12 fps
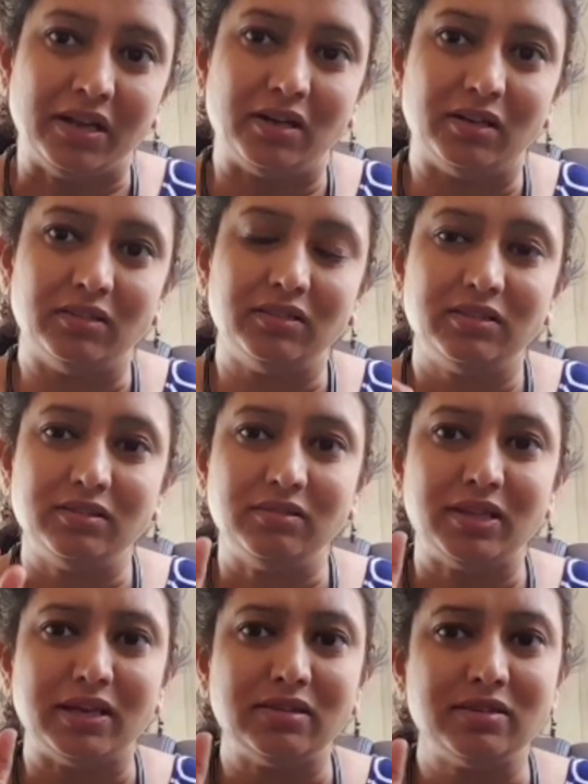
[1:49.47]

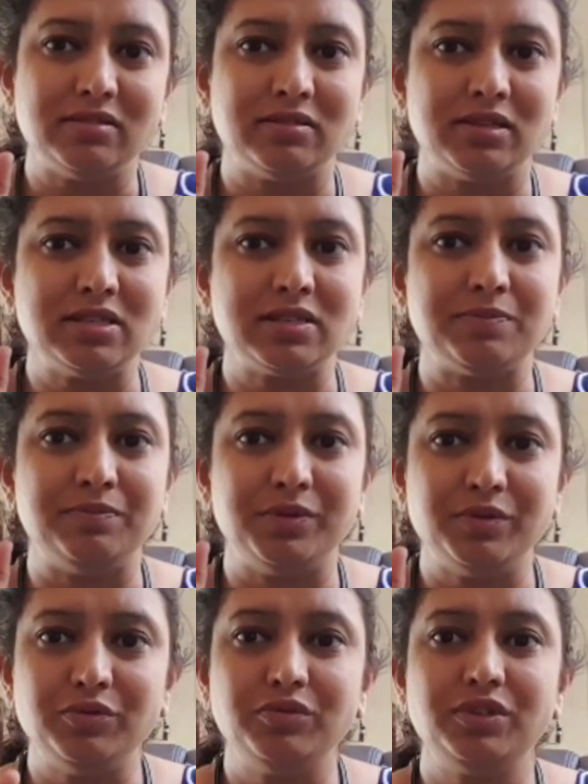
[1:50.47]
There is this
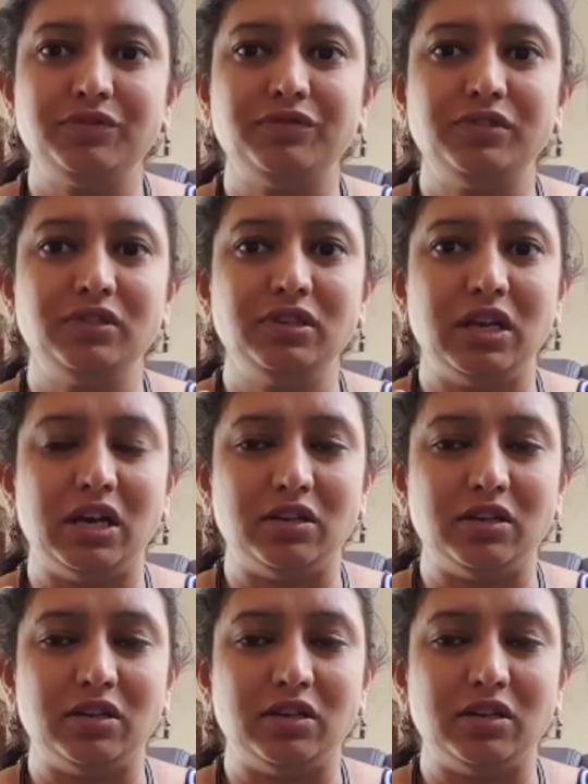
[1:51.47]
beautiful